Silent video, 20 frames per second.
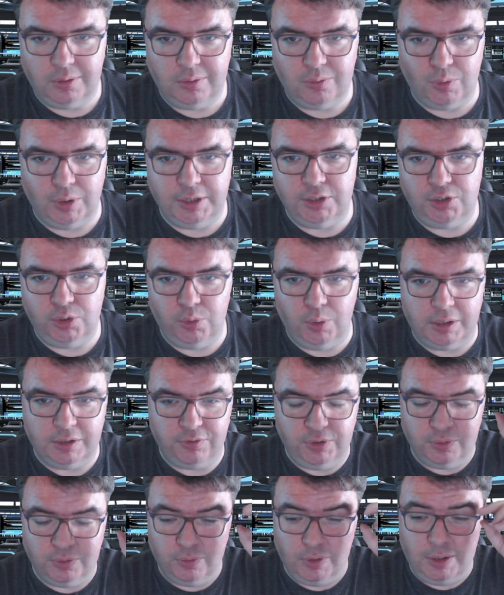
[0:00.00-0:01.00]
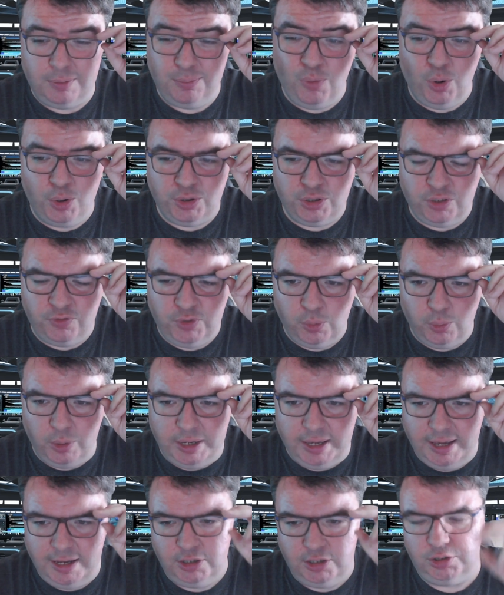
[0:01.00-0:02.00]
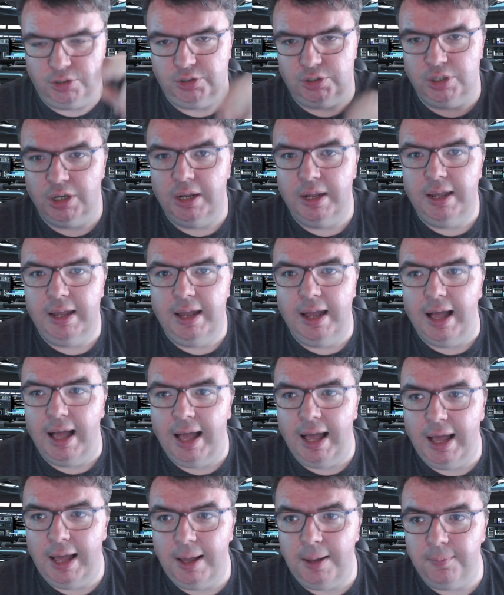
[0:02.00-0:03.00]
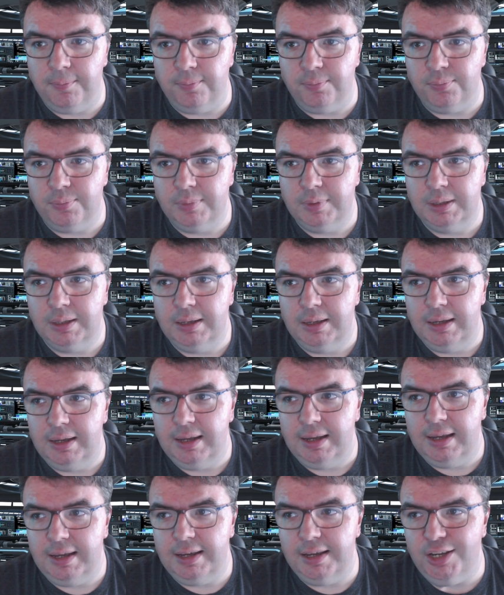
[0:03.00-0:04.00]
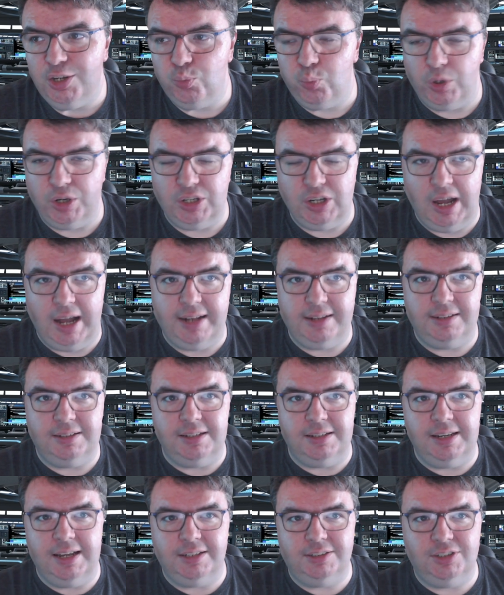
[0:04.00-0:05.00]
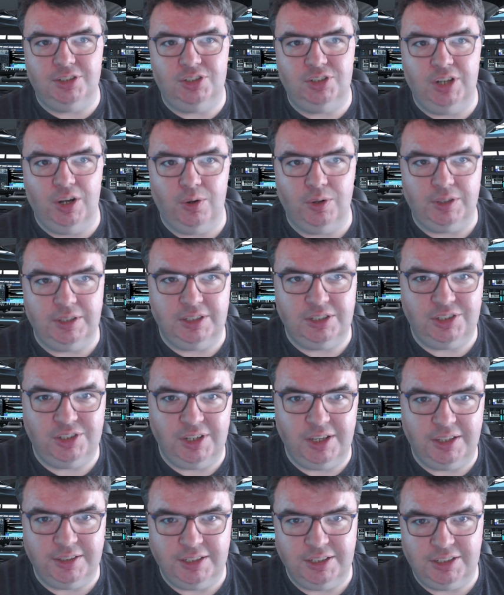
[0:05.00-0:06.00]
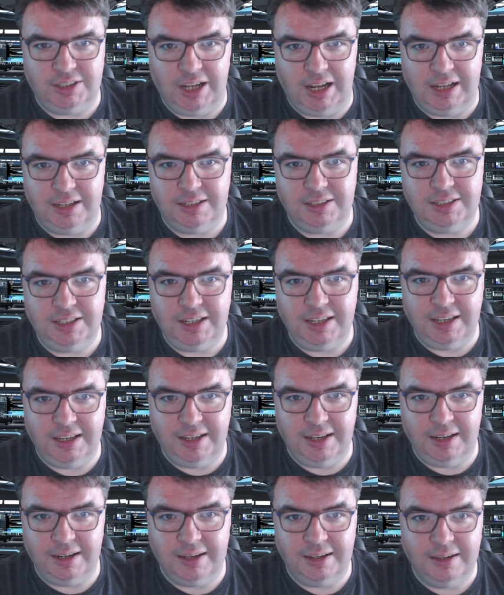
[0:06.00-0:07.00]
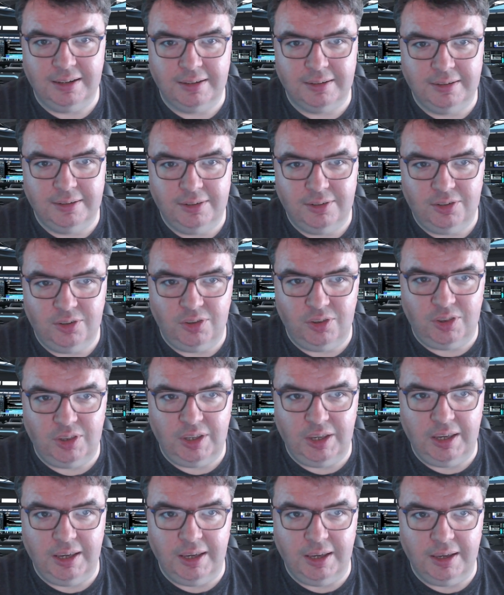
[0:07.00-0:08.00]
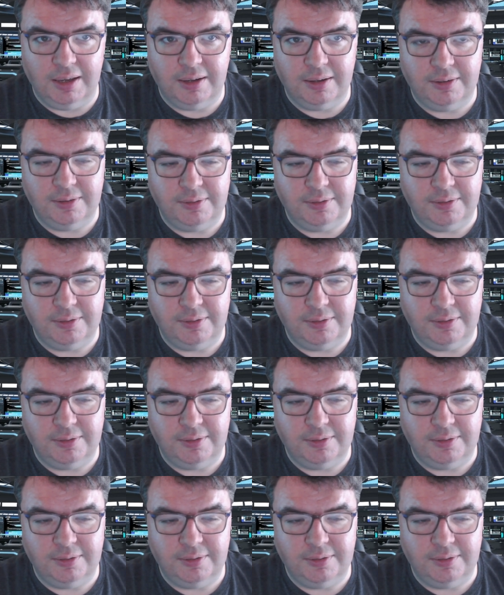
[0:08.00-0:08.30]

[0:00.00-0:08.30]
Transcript: run into on a few on more than a few occasions. Um, is we're not necessarily seeing these seeing the